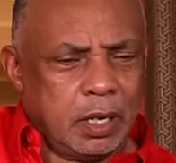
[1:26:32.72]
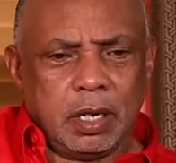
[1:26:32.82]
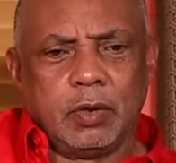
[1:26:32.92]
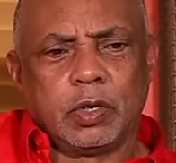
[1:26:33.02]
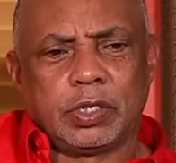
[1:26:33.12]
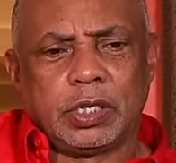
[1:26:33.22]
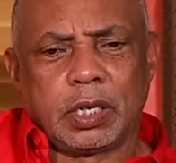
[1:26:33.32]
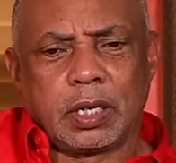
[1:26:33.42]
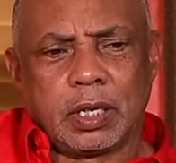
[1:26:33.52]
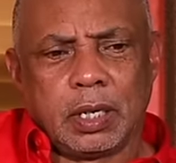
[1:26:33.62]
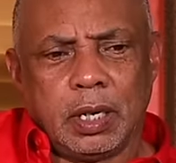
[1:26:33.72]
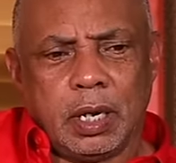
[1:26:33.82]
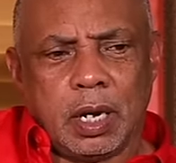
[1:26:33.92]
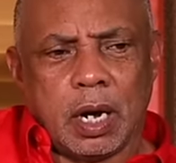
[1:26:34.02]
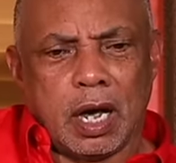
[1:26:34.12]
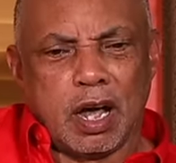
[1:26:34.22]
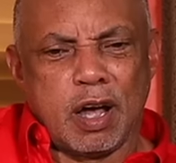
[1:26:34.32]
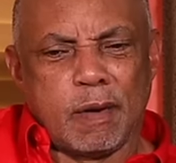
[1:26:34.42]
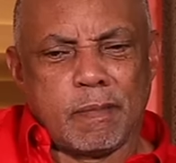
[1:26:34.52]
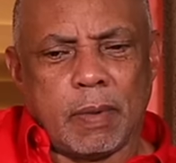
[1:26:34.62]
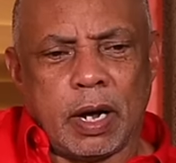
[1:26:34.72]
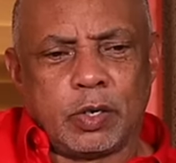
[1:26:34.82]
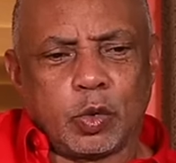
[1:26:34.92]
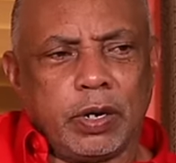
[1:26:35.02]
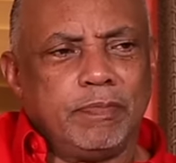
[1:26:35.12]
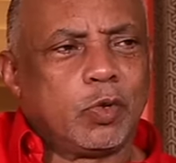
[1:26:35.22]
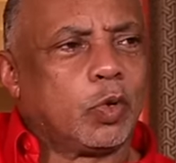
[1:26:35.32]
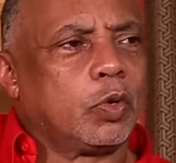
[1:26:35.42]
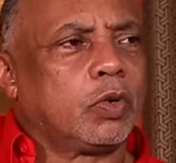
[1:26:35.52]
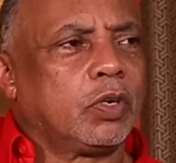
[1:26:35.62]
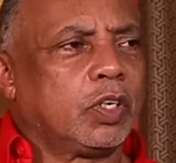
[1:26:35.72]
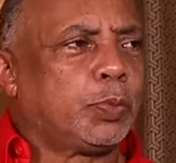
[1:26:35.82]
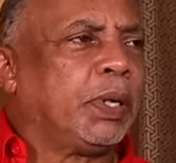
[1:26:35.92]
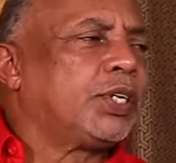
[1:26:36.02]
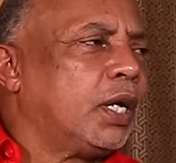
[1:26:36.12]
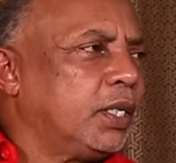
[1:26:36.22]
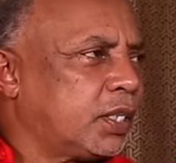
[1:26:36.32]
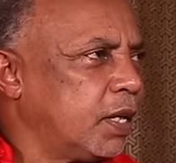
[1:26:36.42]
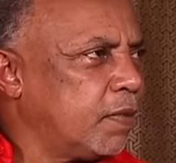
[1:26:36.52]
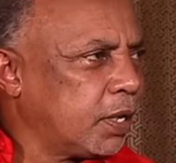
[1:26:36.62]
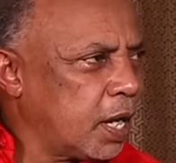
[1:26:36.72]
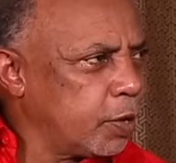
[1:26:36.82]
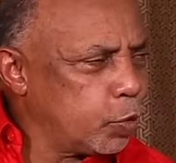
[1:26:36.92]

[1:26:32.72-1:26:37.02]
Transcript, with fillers: he was sick. I took him to a specialist that I